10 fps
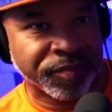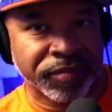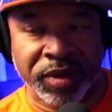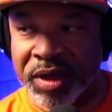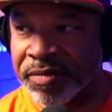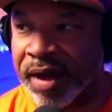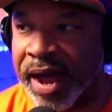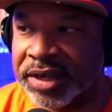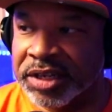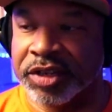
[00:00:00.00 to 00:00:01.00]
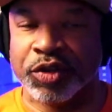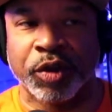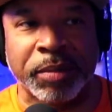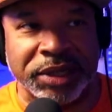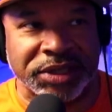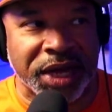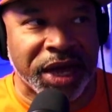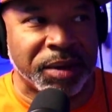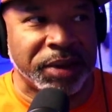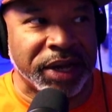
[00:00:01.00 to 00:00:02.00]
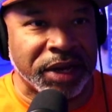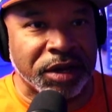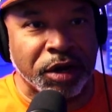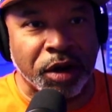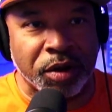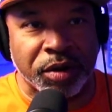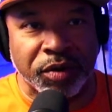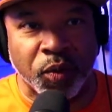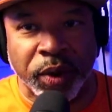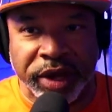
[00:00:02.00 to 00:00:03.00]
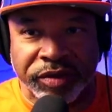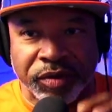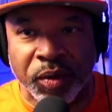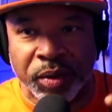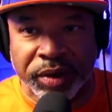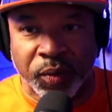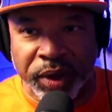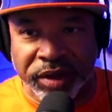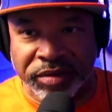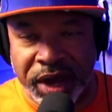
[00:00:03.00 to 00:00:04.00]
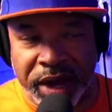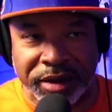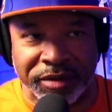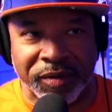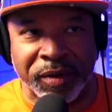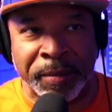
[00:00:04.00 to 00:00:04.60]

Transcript: if I actually took my time and learned where he's going and where he's not going,